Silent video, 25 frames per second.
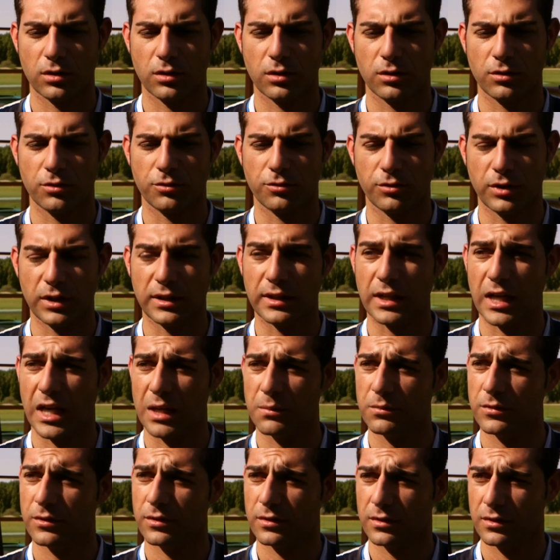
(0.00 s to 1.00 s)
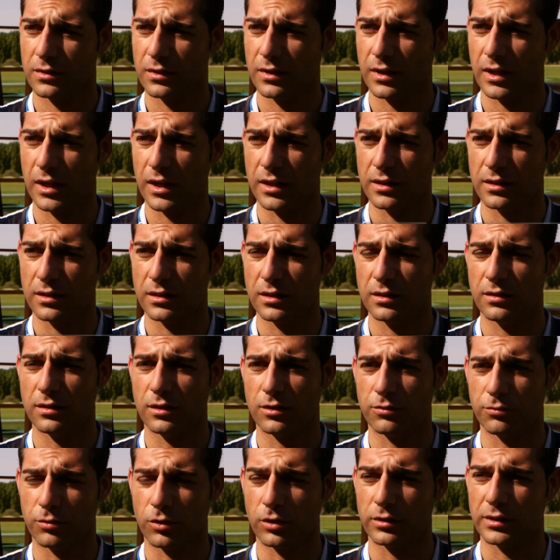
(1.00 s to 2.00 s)
uh, three times, and this
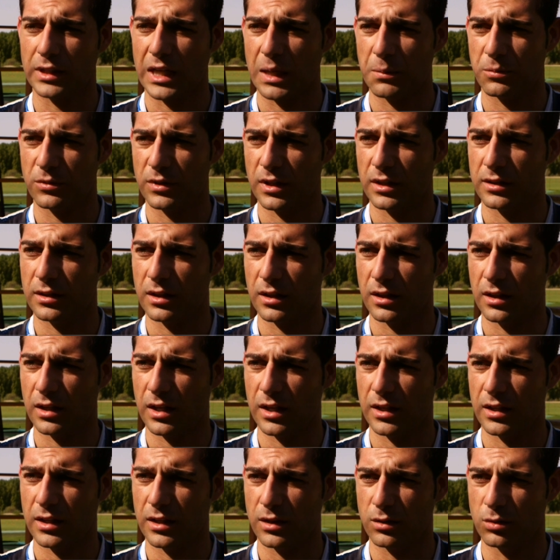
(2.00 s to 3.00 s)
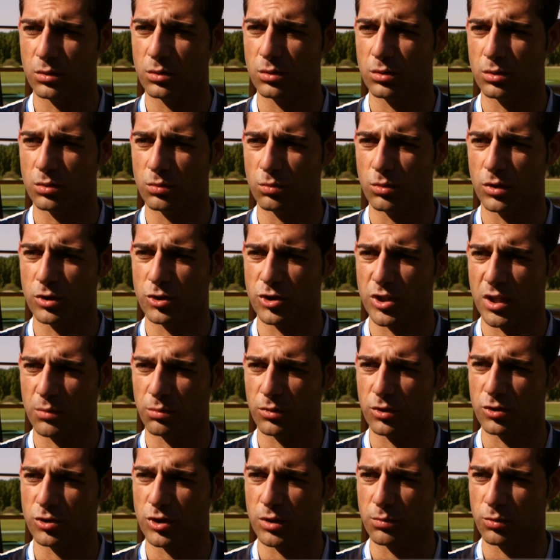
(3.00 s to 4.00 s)
is four times that uh, I do World
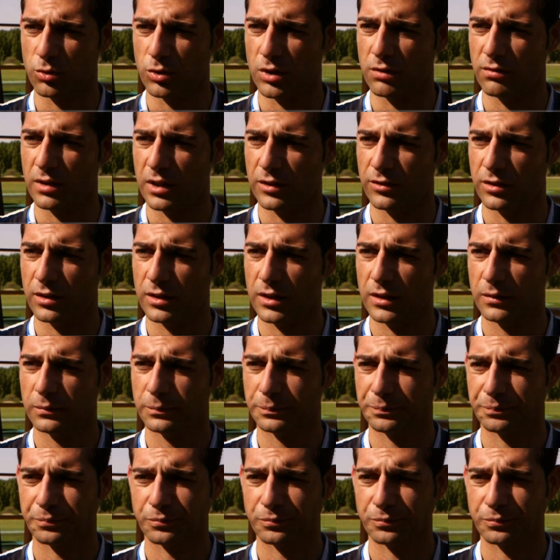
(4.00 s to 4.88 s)
Championship University.